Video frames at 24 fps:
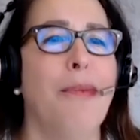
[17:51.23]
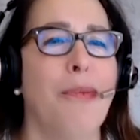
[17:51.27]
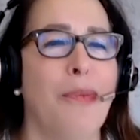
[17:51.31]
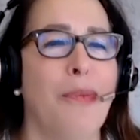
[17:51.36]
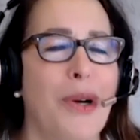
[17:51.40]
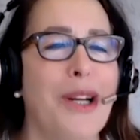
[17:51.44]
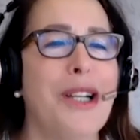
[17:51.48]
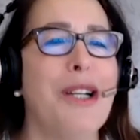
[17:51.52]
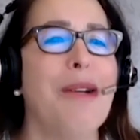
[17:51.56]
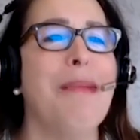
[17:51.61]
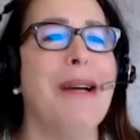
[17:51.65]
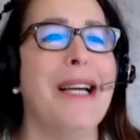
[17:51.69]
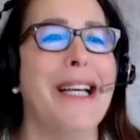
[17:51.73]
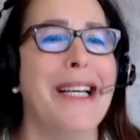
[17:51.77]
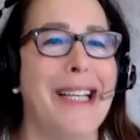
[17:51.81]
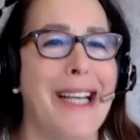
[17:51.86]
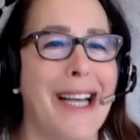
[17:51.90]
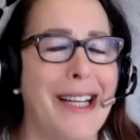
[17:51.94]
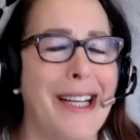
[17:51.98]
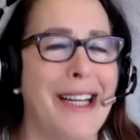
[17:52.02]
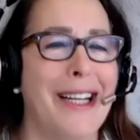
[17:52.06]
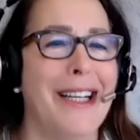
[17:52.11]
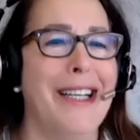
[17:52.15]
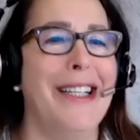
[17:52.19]
What am I
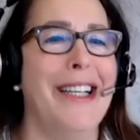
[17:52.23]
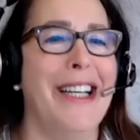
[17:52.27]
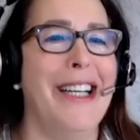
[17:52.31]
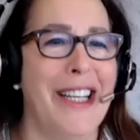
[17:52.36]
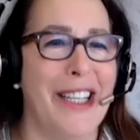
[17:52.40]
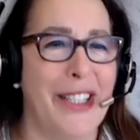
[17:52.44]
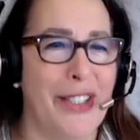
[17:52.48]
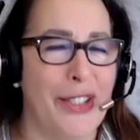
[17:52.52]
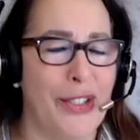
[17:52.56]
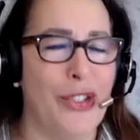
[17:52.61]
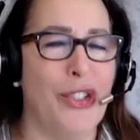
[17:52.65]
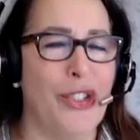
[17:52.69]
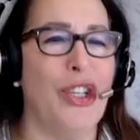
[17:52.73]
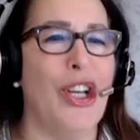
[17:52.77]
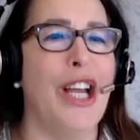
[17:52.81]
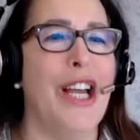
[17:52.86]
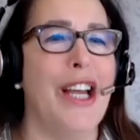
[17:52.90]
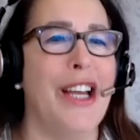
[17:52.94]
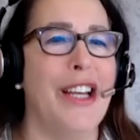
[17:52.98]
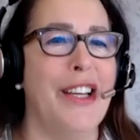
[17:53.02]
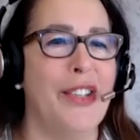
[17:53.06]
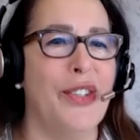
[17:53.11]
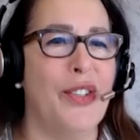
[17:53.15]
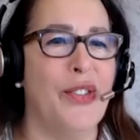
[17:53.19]
getting in
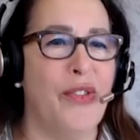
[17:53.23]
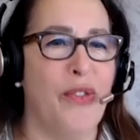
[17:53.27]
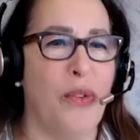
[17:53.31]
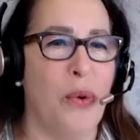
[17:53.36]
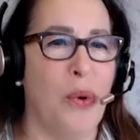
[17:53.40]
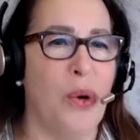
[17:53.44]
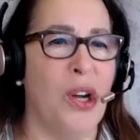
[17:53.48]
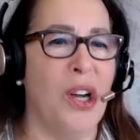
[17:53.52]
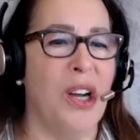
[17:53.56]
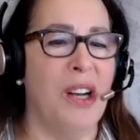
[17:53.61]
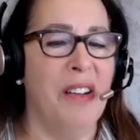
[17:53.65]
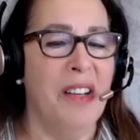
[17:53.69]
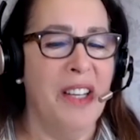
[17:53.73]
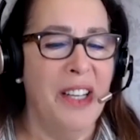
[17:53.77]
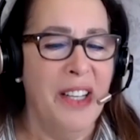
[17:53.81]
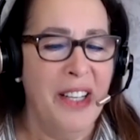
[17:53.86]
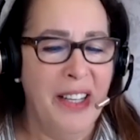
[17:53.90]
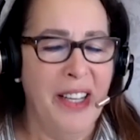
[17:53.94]
exchange for